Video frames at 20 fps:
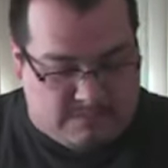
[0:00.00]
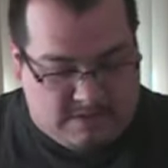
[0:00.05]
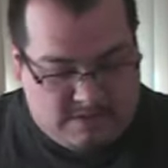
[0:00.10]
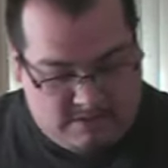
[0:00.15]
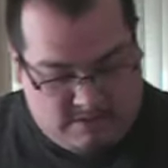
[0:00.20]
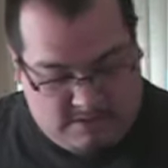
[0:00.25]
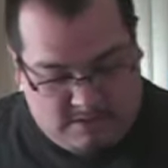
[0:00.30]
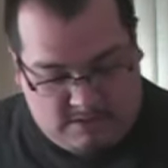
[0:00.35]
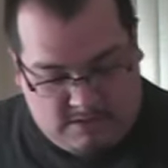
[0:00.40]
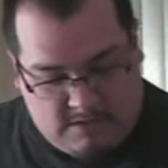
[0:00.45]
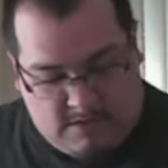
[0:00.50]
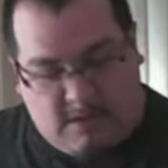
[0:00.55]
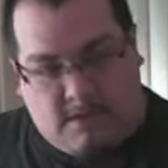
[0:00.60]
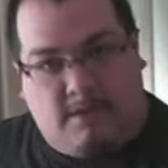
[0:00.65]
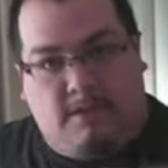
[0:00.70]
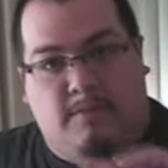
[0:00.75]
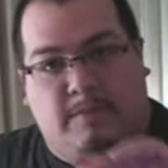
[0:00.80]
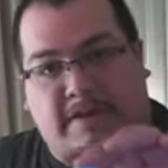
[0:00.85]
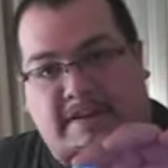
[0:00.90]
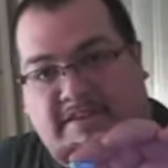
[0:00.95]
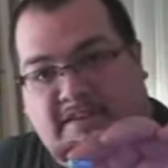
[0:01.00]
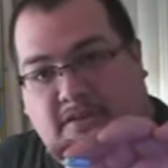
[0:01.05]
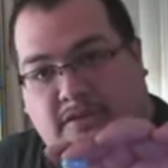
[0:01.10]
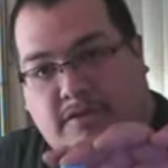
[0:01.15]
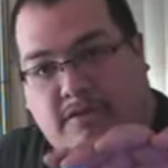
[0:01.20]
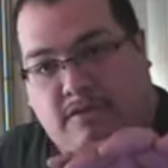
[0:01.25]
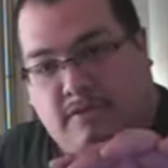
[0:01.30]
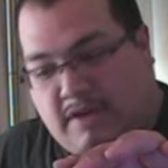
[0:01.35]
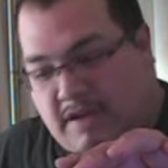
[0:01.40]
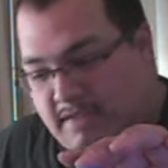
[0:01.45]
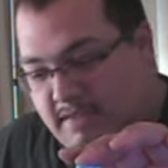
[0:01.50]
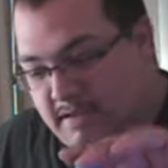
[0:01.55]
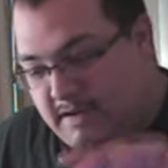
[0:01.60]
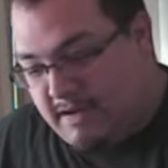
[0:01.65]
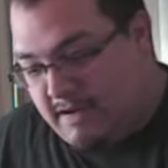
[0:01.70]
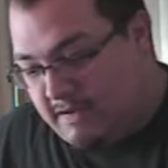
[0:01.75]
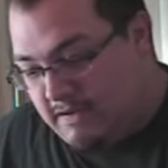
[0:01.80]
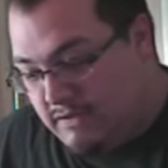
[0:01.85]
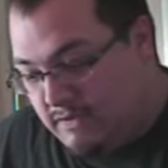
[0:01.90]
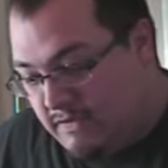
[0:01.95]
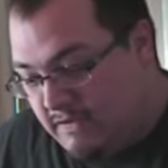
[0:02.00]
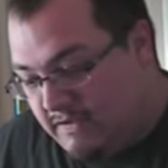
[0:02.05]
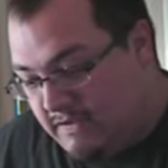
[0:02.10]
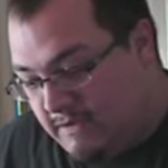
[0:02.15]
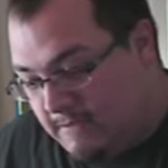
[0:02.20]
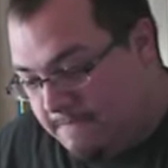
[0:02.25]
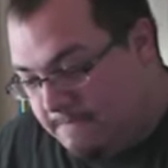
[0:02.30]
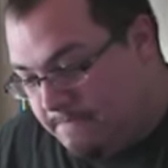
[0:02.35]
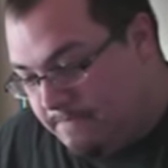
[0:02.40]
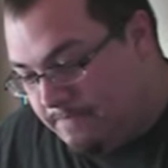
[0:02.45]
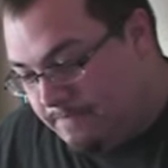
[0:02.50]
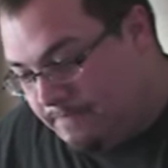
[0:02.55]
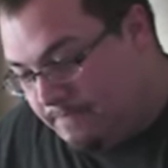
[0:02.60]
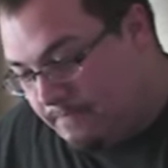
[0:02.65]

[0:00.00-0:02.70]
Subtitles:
And then my silk thread that I use.